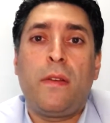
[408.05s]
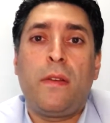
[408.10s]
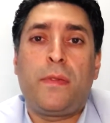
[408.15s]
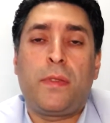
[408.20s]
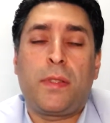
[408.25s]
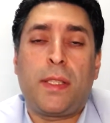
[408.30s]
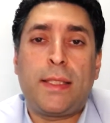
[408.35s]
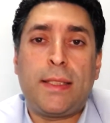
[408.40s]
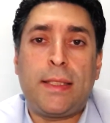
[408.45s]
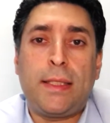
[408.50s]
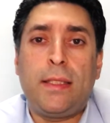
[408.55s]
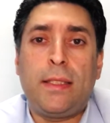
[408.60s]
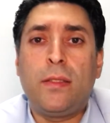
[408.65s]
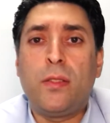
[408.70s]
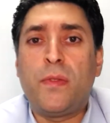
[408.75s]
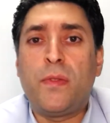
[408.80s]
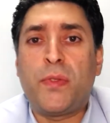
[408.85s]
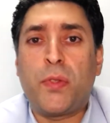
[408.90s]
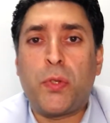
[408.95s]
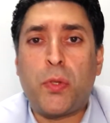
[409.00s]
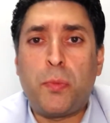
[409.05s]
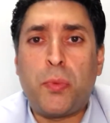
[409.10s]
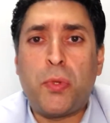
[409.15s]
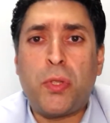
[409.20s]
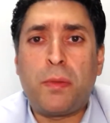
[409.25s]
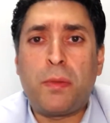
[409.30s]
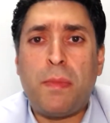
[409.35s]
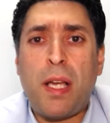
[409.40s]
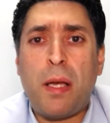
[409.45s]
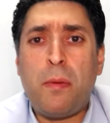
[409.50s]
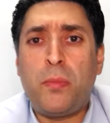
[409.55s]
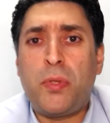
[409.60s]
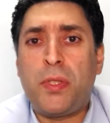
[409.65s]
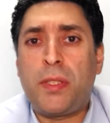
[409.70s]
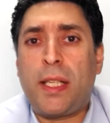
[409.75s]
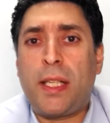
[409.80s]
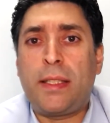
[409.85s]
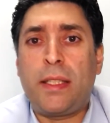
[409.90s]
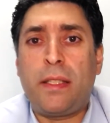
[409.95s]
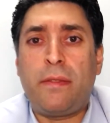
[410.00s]
for a CEO, for a board
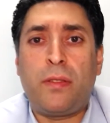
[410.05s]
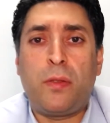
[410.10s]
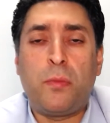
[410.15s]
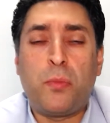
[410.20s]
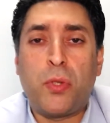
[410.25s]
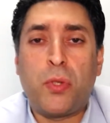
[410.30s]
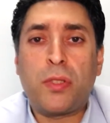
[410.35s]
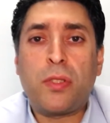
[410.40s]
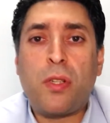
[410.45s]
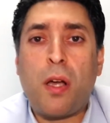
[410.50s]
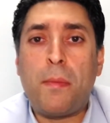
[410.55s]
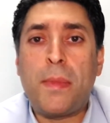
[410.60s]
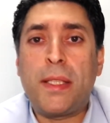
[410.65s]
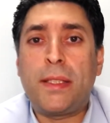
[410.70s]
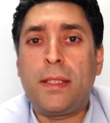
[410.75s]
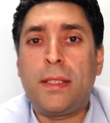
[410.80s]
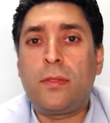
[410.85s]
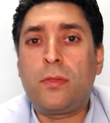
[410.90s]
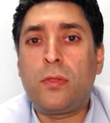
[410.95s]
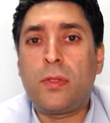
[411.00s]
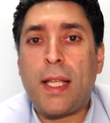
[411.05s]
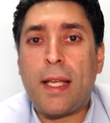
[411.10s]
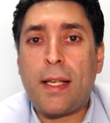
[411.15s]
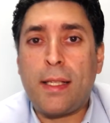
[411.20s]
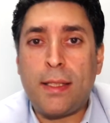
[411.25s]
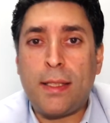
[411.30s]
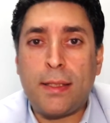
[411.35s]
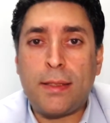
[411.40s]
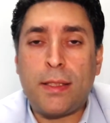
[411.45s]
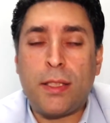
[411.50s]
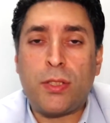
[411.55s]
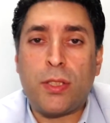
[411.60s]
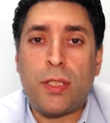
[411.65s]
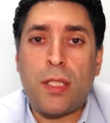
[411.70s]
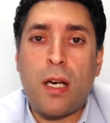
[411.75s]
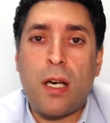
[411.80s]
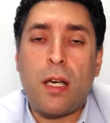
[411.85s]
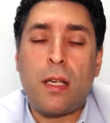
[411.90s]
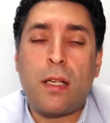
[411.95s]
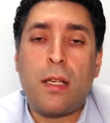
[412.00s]
member, and even board committee to take a decision
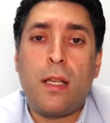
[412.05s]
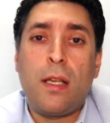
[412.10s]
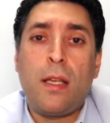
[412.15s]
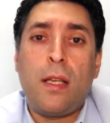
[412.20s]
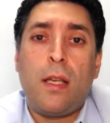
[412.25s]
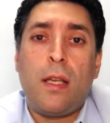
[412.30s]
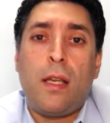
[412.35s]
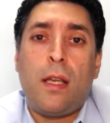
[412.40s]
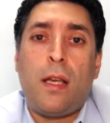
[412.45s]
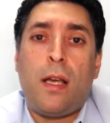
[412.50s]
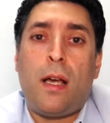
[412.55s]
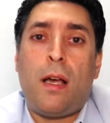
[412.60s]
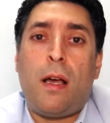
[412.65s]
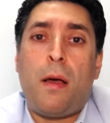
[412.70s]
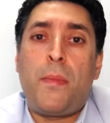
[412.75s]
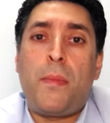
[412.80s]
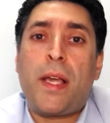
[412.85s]
on.